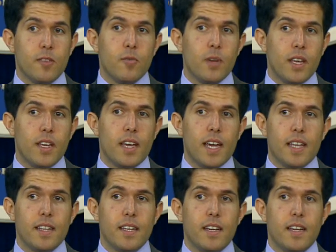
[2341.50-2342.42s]
weak
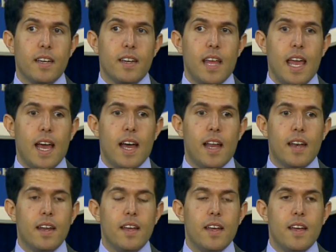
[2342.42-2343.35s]
candidate,
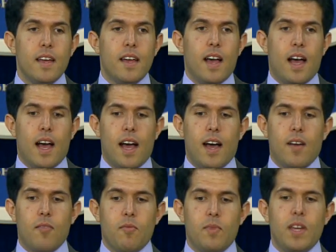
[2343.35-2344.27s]
and
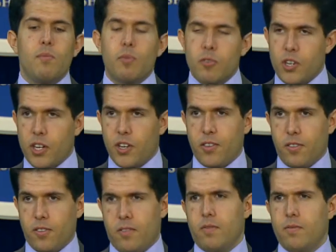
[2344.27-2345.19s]
in
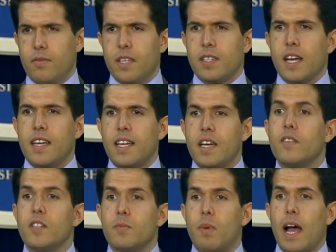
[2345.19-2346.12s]
particular, this idea of
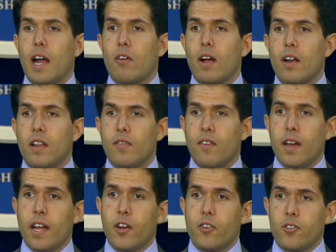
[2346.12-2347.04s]
his background in the
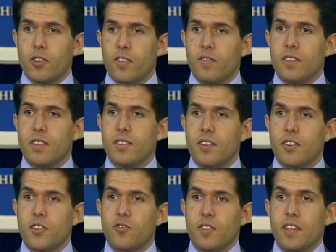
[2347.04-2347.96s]
financial services
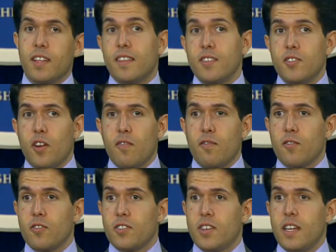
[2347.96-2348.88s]
industry, that this is our
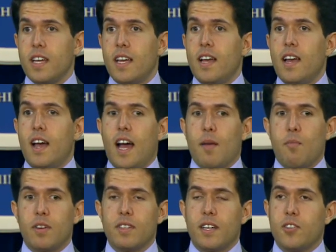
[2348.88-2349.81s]
first
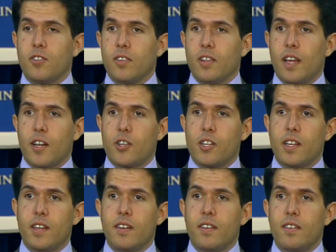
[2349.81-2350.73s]
presidential
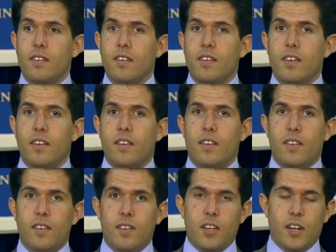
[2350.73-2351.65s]
election,
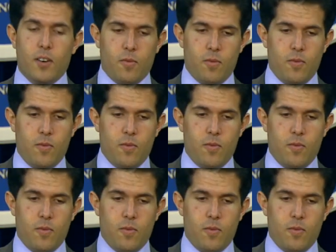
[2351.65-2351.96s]
you know,